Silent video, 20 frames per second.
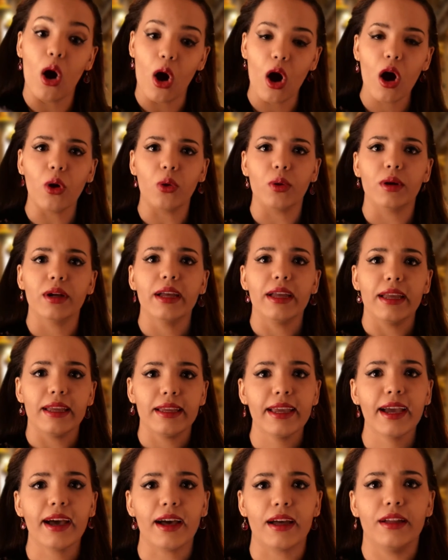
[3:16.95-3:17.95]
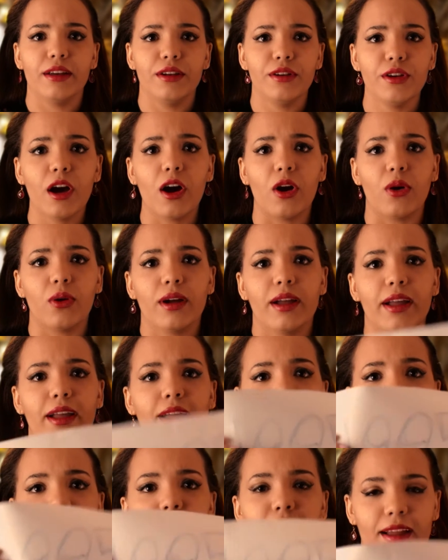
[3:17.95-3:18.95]
Oh, yeah, no.
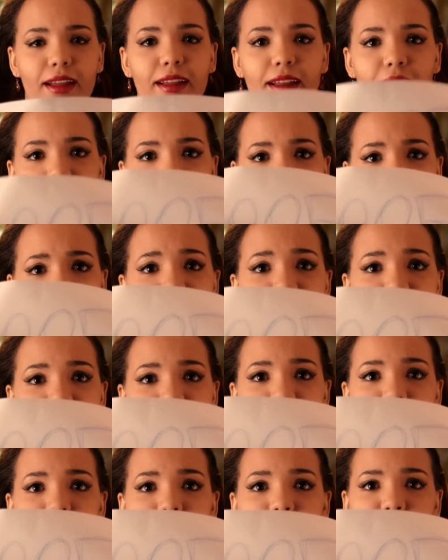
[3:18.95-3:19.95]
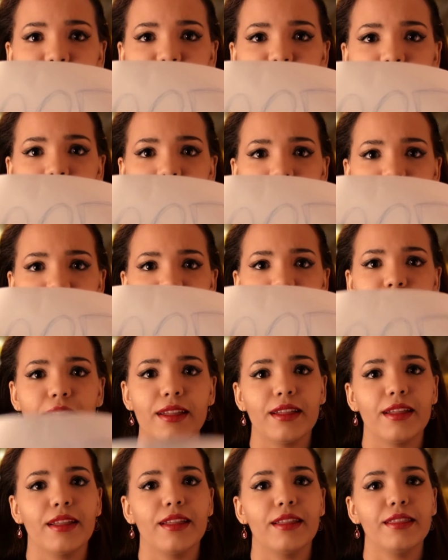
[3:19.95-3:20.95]
1995.
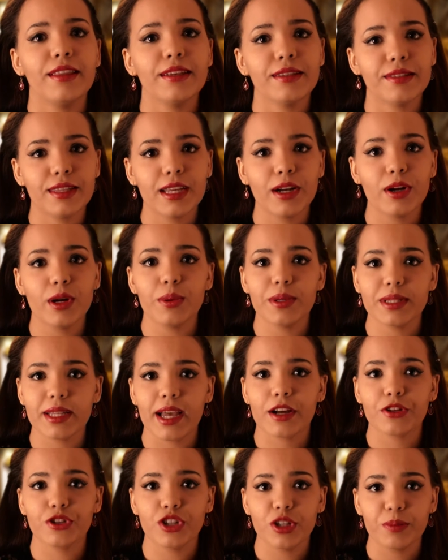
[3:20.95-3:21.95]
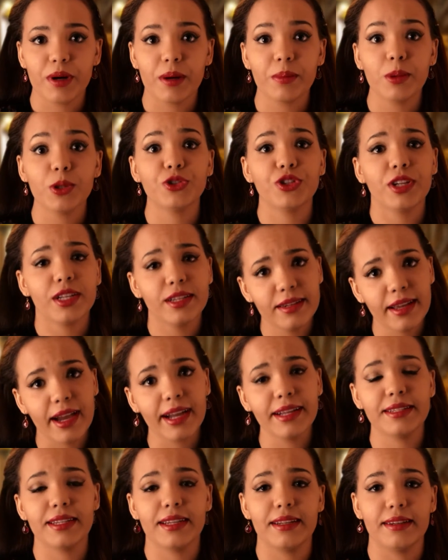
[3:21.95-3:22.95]
This theory was actually published in
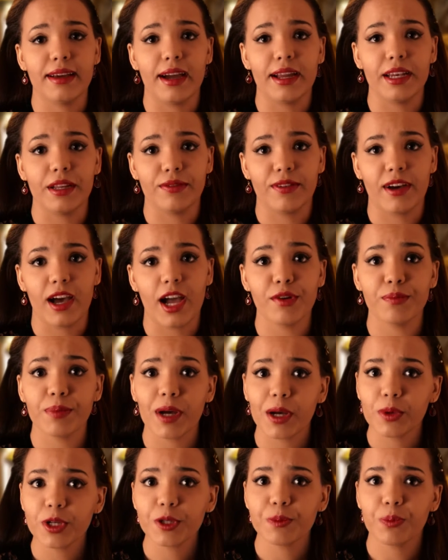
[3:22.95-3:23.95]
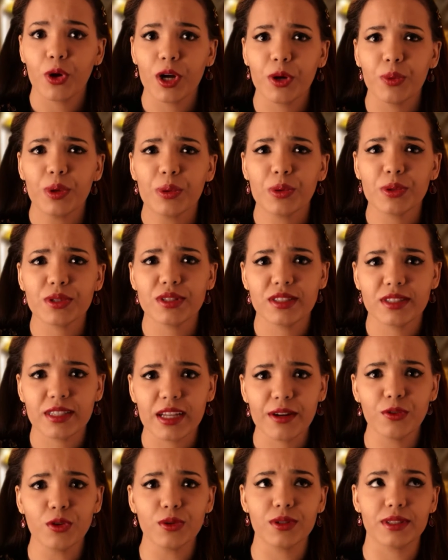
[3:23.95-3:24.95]
1995, by which point we were
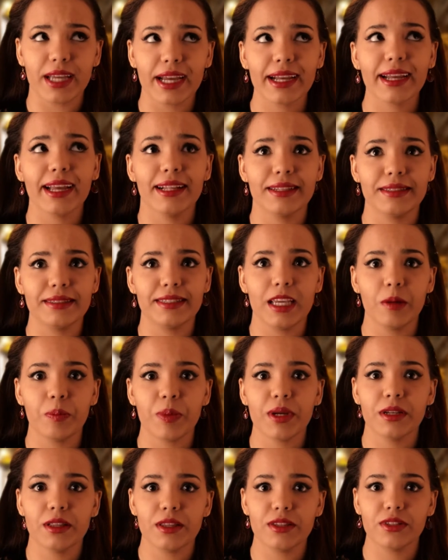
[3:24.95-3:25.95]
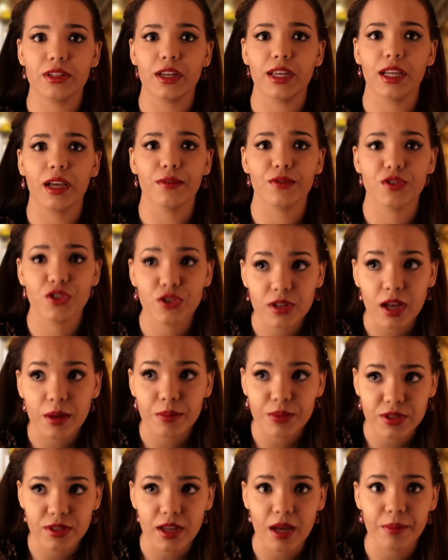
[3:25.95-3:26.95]
several decades deep into the study of
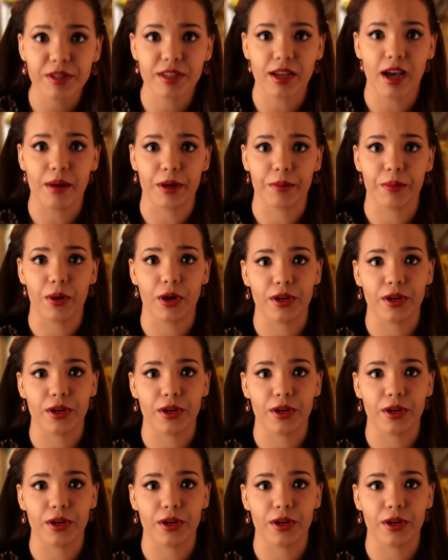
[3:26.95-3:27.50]
subatomic